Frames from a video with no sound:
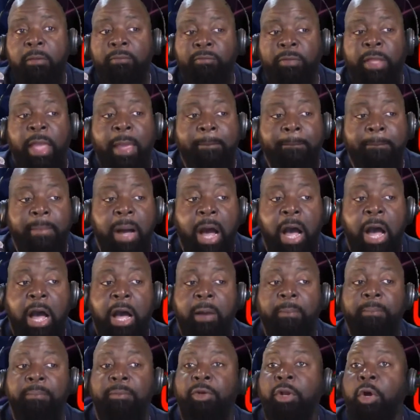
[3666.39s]
That
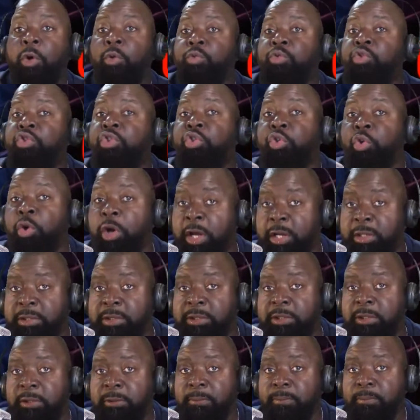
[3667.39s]
mom don't
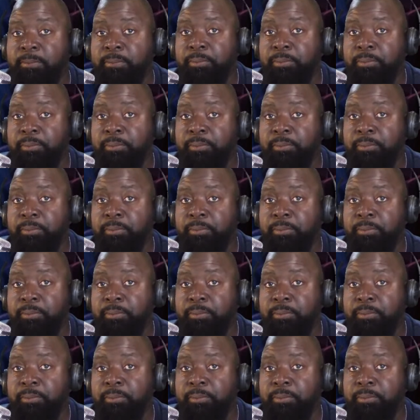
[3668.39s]
trust